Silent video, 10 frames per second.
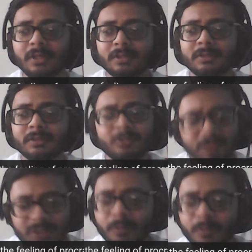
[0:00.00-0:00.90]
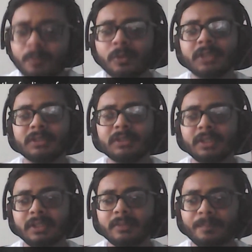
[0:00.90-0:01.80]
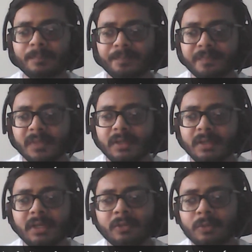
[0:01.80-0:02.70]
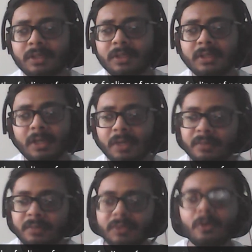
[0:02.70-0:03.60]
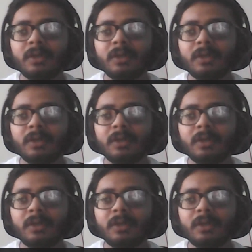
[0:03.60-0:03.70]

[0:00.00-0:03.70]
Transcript: you keep on procrastinating. Like, okay, now I am in college,